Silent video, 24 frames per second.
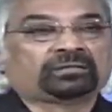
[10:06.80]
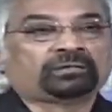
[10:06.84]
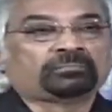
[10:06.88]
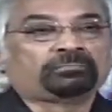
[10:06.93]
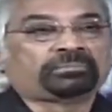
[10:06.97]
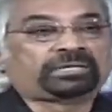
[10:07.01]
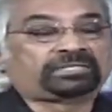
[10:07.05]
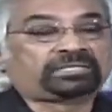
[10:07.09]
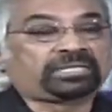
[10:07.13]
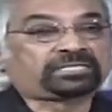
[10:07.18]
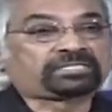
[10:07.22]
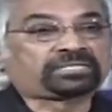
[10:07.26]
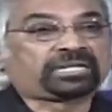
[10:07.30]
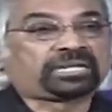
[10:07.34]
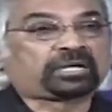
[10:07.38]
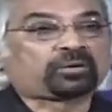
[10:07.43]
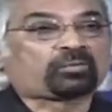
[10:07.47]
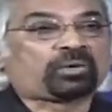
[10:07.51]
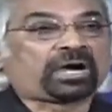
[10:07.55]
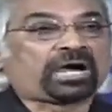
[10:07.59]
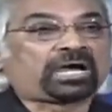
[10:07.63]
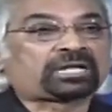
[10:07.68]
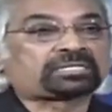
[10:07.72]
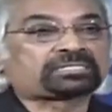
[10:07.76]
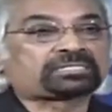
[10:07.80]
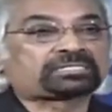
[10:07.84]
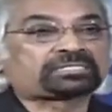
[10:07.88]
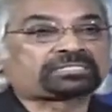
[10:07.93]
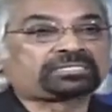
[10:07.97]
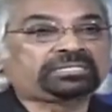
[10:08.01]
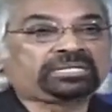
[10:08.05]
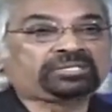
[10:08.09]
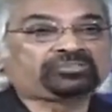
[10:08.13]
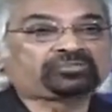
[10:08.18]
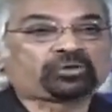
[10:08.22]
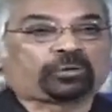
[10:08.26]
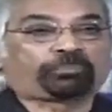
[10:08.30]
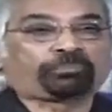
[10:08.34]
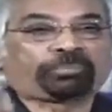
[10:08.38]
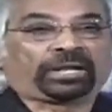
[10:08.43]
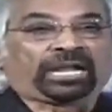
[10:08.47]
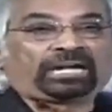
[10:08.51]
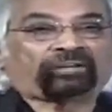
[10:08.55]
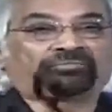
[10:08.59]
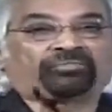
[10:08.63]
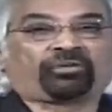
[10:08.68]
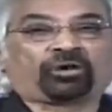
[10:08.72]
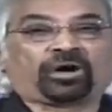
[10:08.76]
But this requires a series of
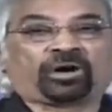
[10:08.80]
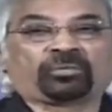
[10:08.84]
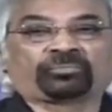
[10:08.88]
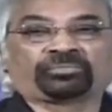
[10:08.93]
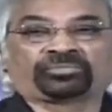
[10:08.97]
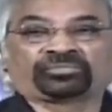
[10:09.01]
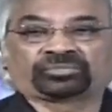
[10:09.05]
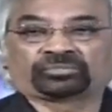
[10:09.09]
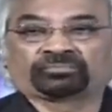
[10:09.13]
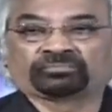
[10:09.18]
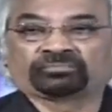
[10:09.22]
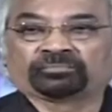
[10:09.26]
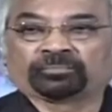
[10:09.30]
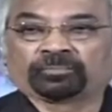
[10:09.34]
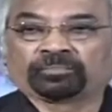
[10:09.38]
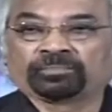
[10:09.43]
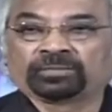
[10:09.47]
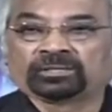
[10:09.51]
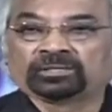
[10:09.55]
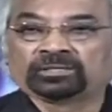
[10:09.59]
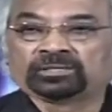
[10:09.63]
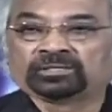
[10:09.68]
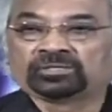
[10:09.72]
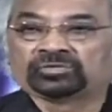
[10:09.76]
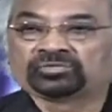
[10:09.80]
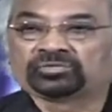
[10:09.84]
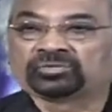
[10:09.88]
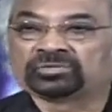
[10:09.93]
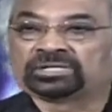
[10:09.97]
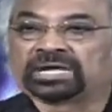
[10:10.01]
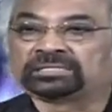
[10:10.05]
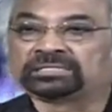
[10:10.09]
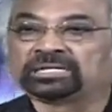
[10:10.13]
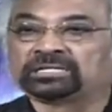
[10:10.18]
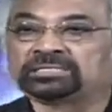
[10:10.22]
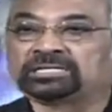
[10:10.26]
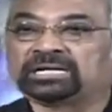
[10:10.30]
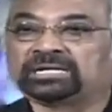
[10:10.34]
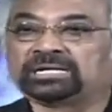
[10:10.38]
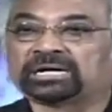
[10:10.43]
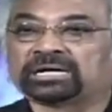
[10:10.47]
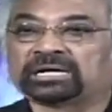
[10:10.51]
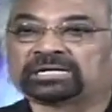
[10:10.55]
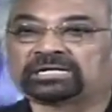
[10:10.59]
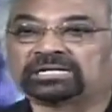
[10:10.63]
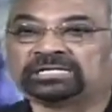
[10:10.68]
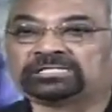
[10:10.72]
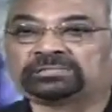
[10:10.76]
platforms. So Nandan
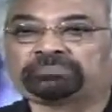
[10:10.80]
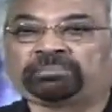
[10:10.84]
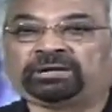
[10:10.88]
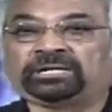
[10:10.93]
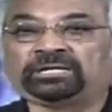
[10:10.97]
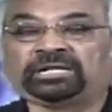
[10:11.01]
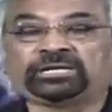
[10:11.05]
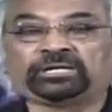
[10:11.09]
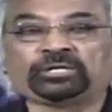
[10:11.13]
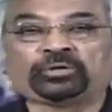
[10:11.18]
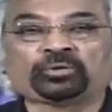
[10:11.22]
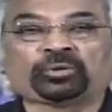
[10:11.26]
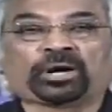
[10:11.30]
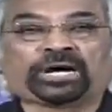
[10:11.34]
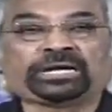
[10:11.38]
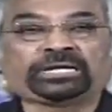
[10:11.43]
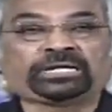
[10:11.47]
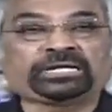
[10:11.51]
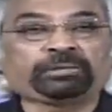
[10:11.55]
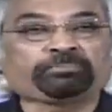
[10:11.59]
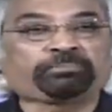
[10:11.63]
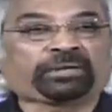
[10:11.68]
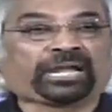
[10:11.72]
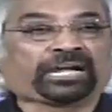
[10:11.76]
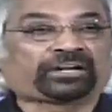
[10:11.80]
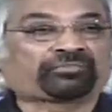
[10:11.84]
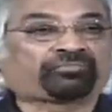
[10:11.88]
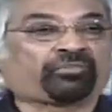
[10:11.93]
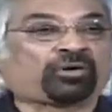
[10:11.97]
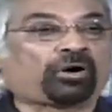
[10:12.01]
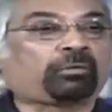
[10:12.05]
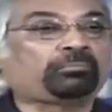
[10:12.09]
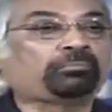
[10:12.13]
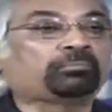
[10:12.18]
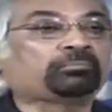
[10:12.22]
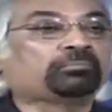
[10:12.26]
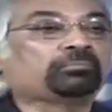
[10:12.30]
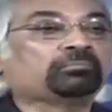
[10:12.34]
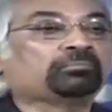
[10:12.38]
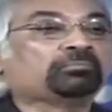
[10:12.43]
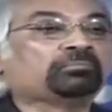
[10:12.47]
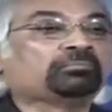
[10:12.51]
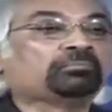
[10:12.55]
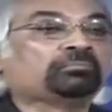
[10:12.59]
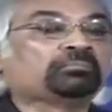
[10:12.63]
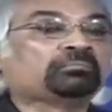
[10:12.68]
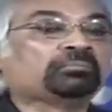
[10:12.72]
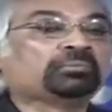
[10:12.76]
Nilekani is building UID platform.
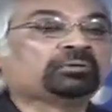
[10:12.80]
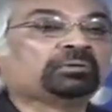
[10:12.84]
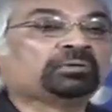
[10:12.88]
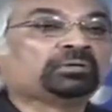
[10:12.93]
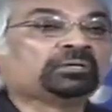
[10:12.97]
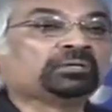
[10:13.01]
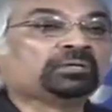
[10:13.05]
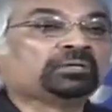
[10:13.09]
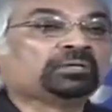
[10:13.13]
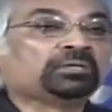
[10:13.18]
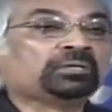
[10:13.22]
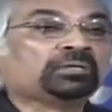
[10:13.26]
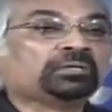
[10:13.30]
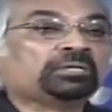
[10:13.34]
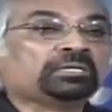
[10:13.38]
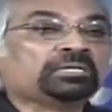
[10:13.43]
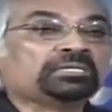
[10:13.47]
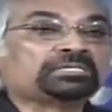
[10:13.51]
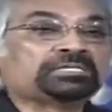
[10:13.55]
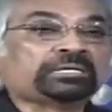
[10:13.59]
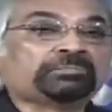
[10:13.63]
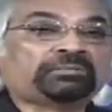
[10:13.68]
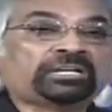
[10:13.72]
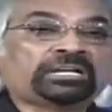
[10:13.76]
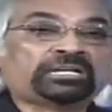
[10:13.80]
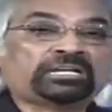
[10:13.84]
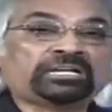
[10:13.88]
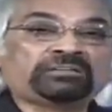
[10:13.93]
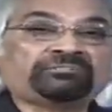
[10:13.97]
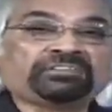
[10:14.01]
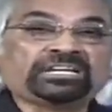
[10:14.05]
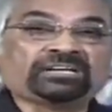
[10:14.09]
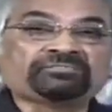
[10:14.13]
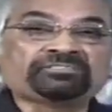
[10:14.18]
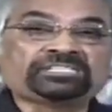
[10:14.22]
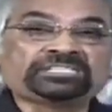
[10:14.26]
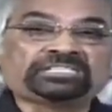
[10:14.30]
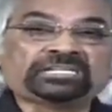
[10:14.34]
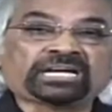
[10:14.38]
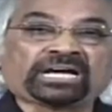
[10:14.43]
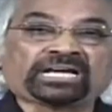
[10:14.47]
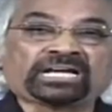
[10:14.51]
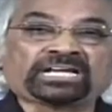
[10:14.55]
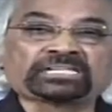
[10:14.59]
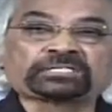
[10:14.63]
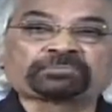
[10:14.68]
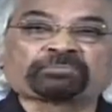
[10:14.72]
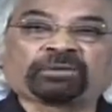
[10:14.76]
Similarly, we have
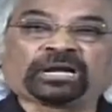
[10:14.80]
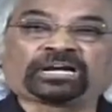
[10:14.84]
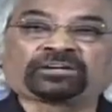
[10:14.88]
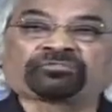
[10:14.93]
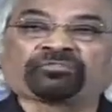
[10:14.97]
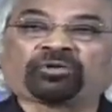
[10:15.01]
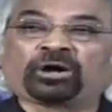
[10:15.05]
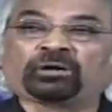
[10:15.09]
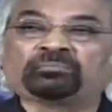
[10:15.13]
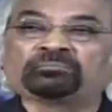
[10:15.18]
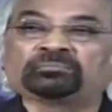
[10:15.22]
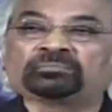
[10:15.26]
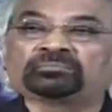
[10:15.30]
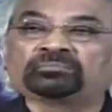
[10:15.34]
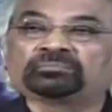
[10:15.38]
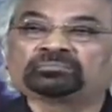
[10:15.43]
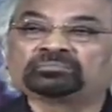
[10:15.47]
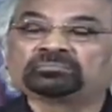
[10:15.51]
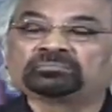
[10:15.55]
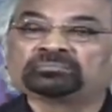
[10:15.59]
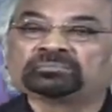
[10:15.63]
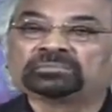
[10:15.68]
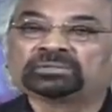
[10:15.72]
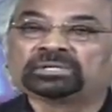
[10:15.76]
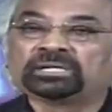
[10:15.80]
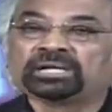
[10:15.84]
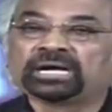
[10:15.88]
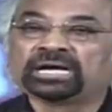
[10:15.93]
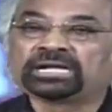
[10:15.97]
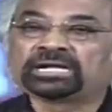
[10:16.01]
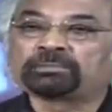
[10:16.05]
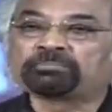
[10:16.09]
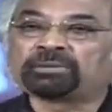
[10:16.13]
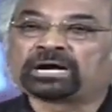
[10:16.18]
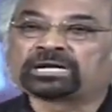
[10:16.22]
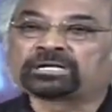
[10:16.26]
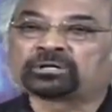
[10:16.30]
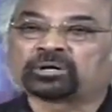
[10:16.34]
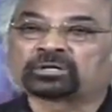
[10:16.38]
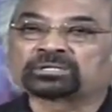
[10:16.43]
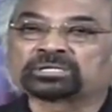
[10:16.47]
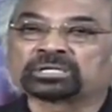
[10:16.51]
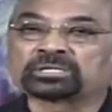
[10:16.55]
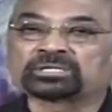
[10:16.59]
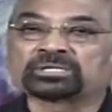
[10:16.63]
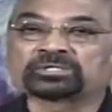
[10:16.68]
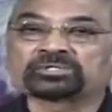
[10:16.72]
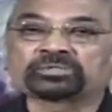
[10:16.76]
GIS platform headed by
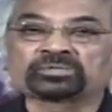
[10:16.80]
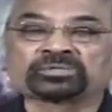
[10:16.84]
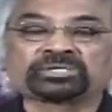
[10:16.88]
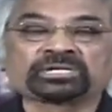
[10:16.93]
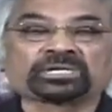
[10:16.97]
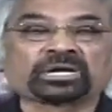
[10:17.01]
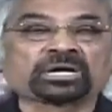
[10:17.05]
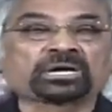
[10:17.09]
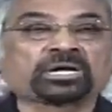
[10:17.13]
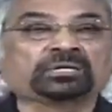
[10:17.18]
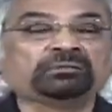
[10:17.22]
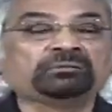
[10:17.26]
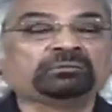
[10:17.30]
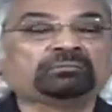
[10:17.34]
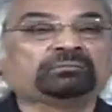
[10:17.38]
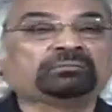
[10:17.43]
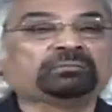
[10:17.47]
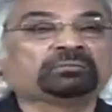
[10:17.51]
Dr. Kasturi Rangan.